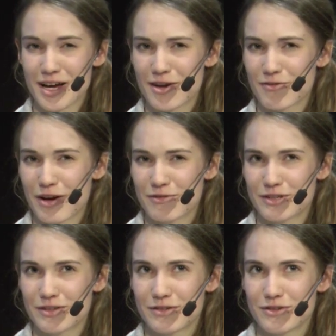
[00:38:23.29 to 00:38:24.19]
I arrived
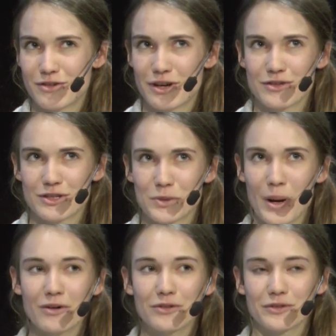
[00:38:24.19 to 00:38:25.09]
in
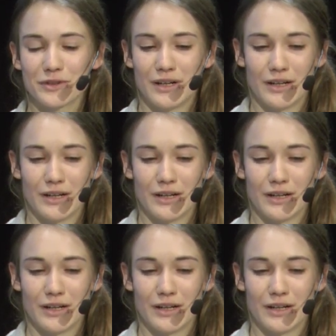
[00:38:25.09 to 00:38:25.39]
2012.